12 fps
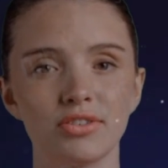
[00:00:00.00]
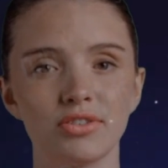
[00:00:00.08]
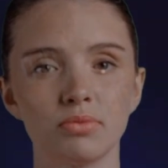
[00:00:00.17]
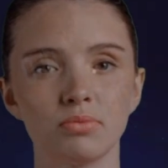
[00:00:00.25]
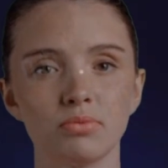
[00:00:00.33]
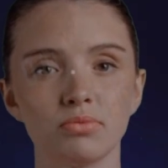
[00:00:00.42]

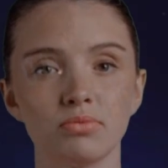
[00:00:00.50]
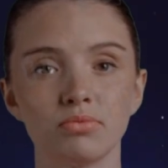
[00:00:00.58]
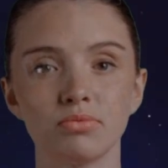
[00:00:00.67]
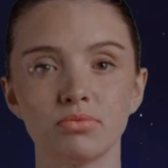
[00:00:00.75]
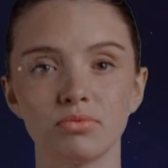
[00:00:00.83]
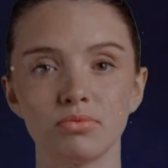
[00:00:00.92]
custom.
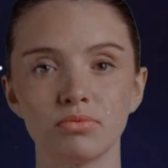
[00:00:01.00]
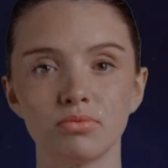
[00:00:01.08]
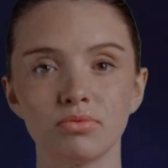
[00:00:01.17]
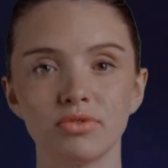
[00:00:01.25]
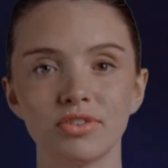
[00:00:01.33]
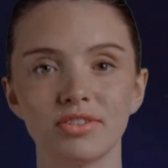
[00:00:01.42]

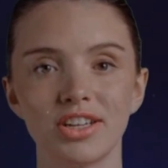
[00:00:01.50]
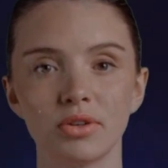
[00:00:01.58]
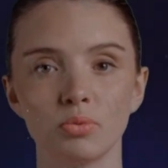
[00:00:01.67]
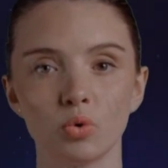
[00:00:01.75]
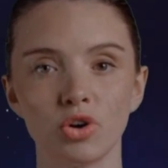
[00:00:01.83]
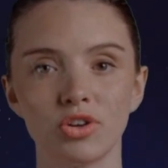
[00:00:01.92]

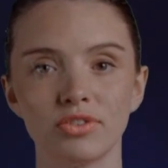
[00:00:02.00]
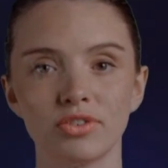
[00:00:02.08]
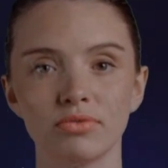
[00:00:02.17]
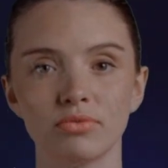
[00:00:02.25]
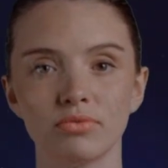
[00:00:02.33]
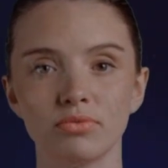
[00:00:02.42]
Step 1.
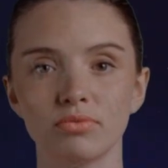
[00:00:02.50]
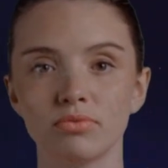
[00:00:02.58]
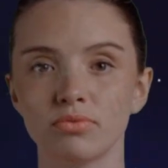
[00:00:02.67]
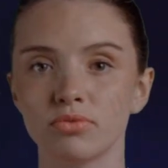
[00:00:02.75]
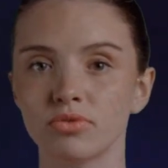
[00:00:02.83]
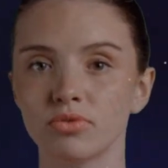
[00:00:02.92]

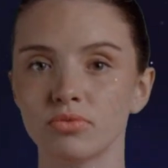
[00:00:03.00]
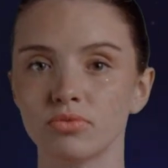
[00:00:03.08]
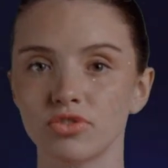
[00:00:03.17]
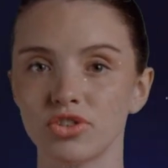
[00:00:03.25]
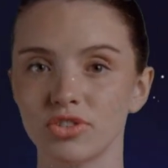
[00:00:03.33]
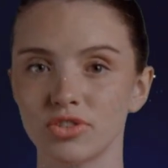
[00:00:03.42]

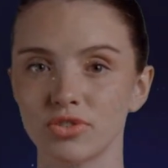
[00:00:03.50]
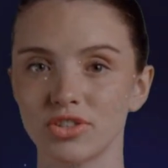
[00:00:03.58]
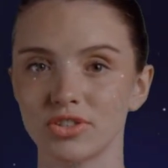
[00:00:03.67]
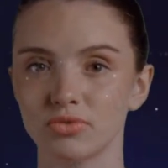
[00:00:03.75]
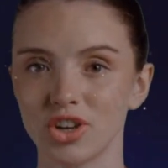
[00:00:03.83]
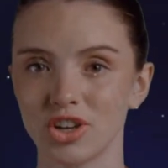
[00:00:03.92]
First
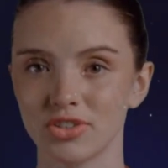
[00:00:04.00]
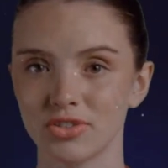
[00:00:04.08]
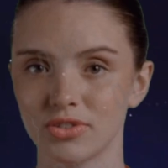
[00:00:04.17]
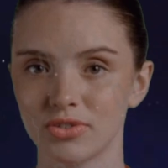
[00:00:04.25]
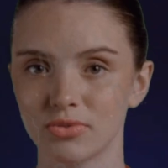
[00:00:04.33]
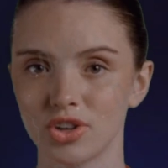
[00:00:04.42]
things
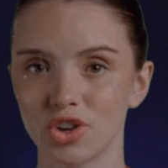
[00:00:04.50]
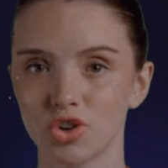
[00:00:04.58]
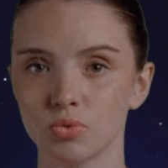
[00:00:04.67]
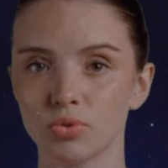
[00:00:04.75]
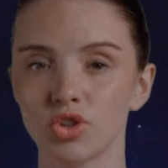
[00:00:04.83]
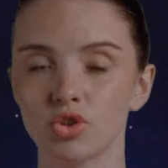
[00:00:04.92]
first,
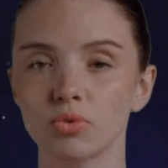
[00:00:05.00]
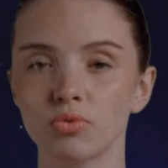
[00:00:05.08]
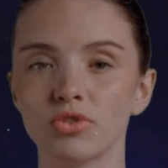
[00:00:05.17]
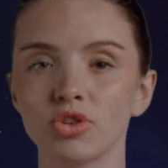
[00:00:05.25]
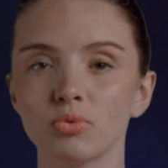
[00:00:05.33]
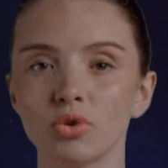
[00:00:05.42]
open your
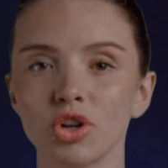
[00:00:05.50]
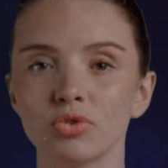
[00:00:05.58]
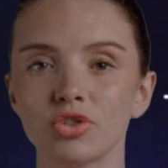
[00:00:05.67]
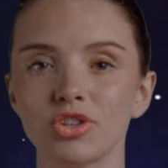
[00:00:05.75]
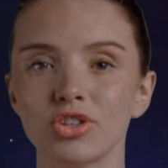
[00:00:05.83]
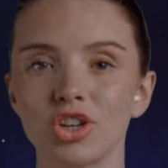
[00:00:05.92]
preferred
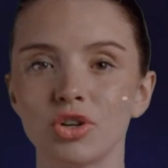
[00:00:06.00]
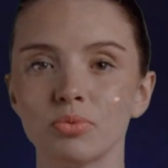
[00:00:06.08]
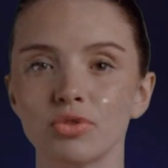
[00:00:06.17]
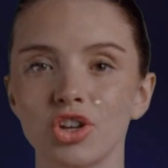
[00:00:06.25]
browser and type